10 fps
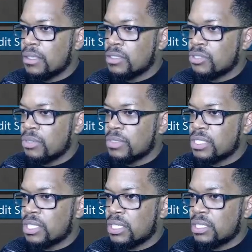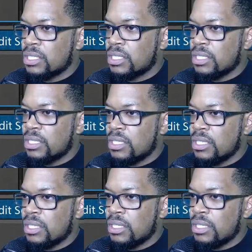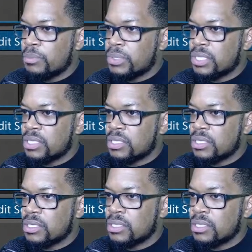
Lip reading: And so I'm just selecting the lips.